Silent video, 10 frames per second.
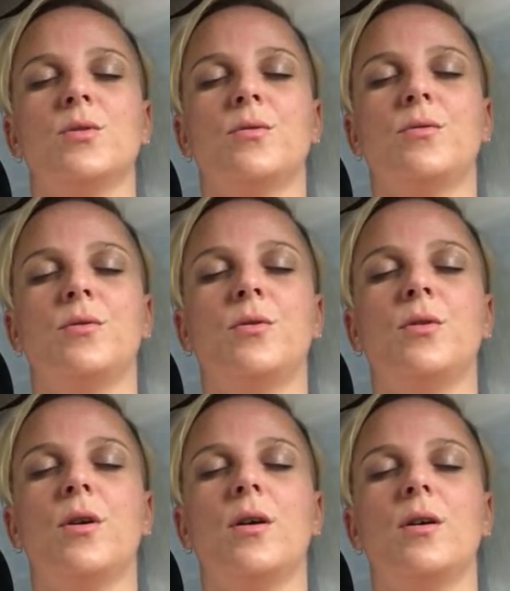your
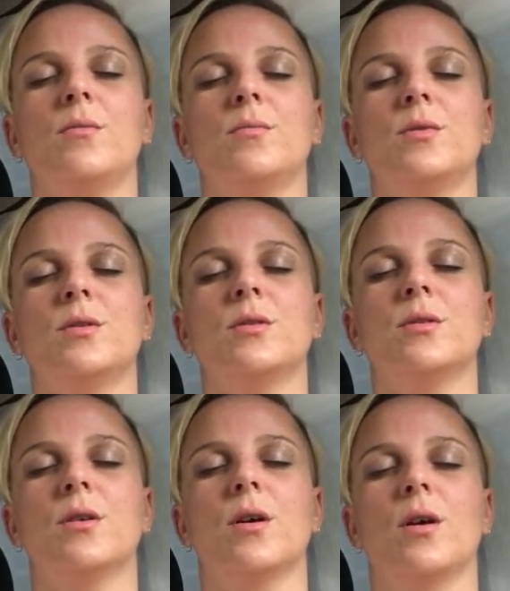forearms,
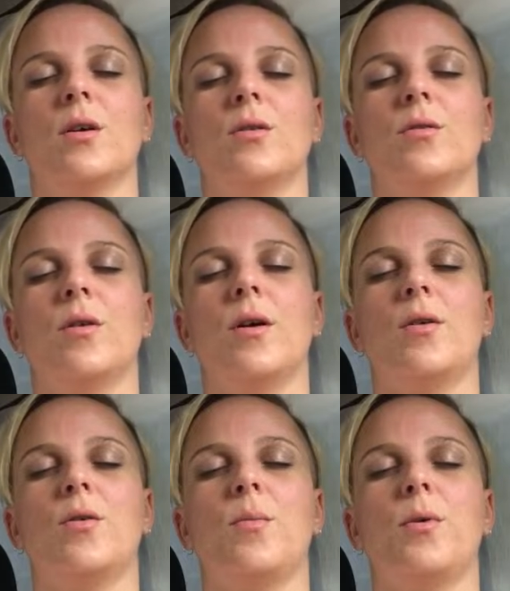your
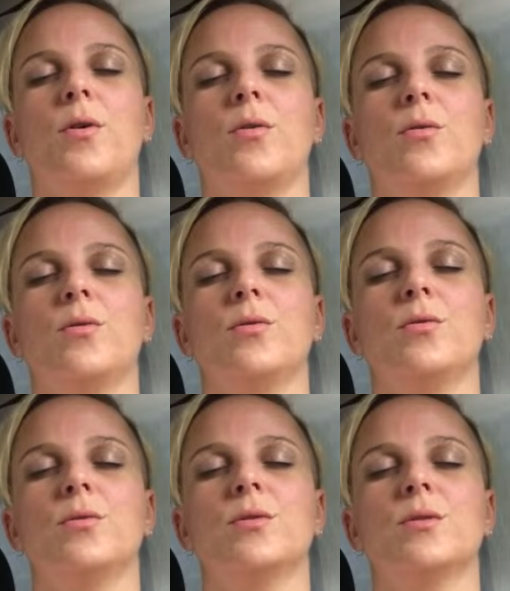elbows,